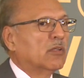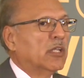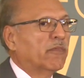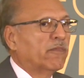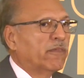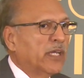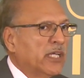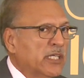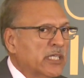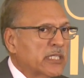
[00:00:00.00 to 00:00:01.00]
the
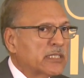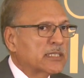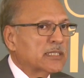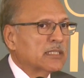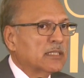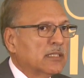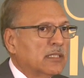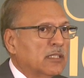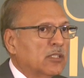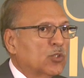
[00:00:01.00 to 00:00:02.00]
failure is
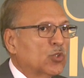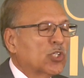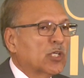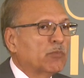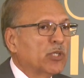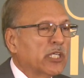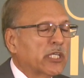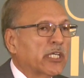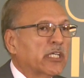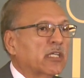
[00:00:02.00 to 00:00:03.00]
to
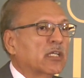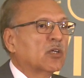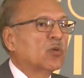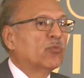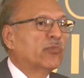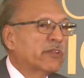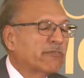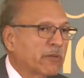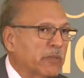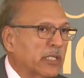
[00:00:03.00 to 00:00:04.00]
communicate
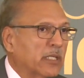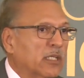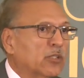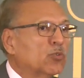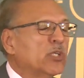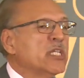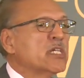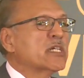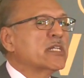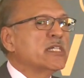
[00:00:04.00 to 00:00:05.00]
with women, to
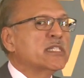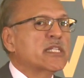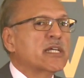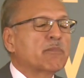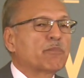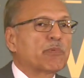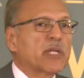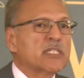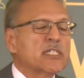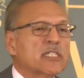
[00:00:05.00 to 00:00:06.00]
increase their
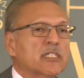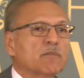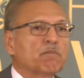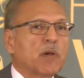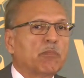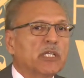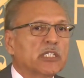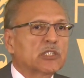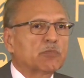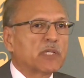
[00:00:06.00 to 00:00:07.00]
presence in
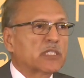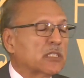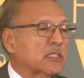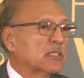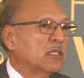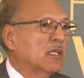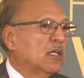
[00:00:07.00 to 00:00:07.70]
public spaces.